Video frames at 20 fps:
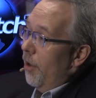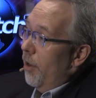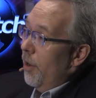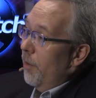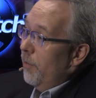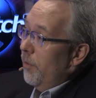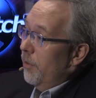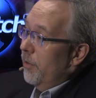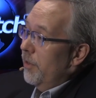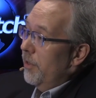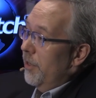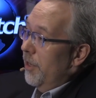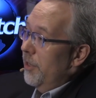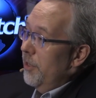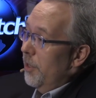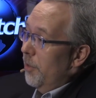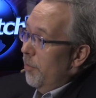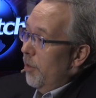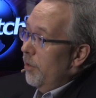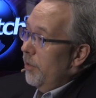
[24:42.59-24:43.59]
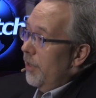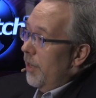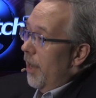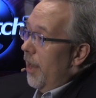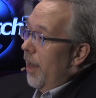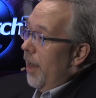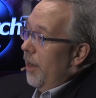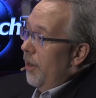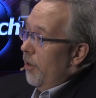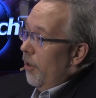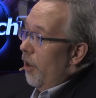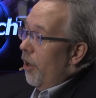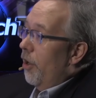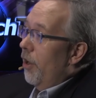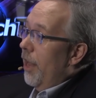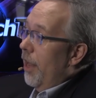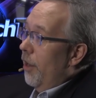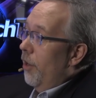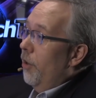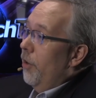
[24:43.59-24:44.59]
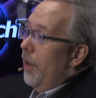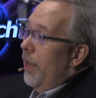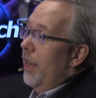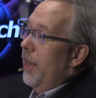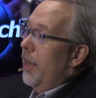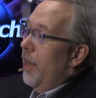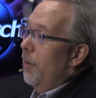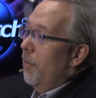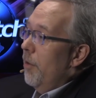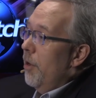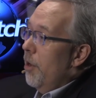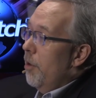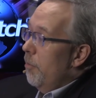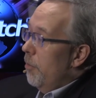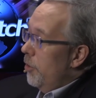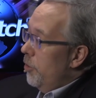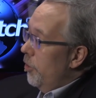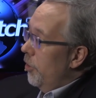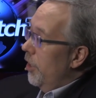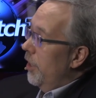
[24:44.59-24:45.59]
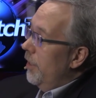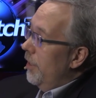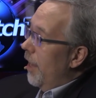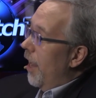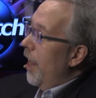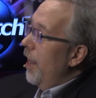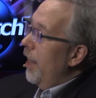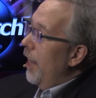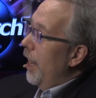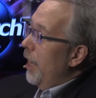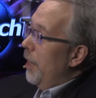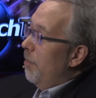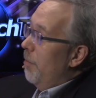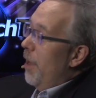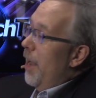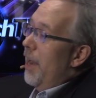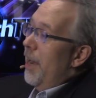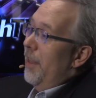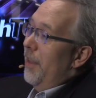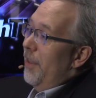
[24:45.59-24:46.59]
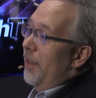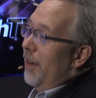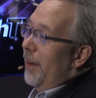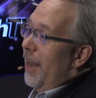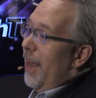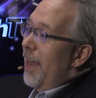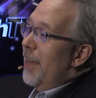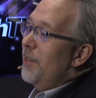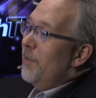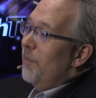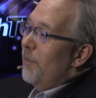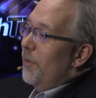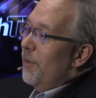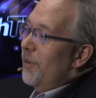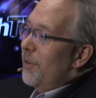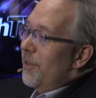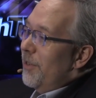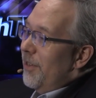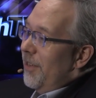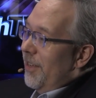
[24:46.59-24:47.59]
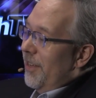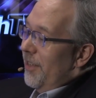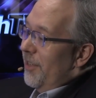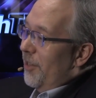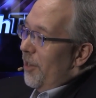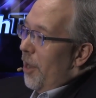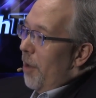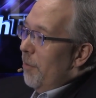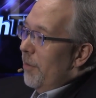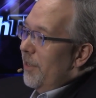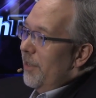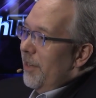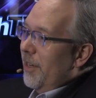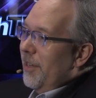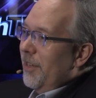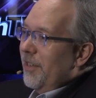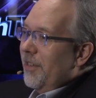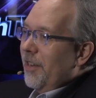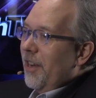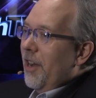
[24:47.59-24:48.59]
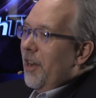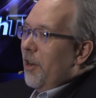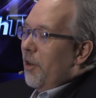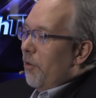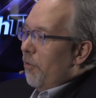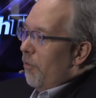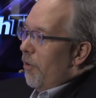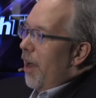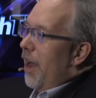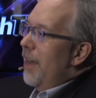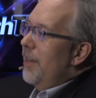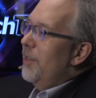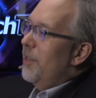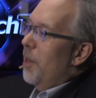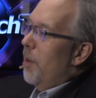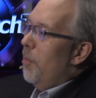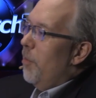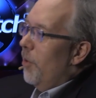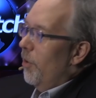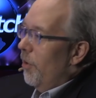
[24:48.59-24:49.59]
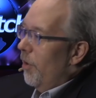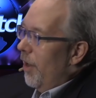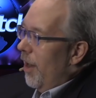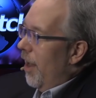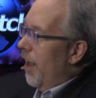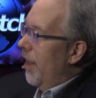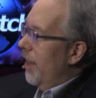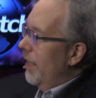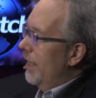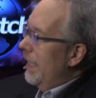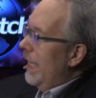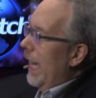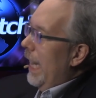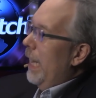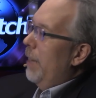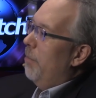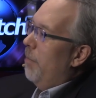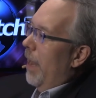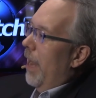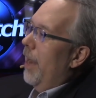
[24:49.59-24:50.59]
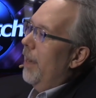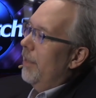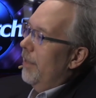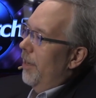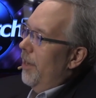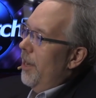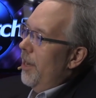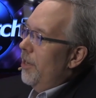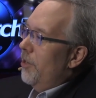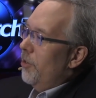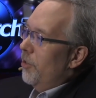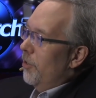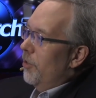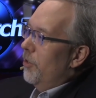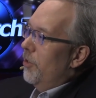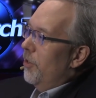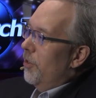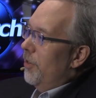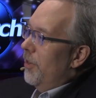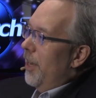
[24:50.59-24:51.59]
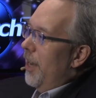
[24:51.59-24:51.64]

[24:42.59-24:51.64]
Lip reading: All of you are sons of the Most High. You're all Elohim, but you're going to die like men. And then the last verse, the psalmist says, rise up, O God, and take back the nations.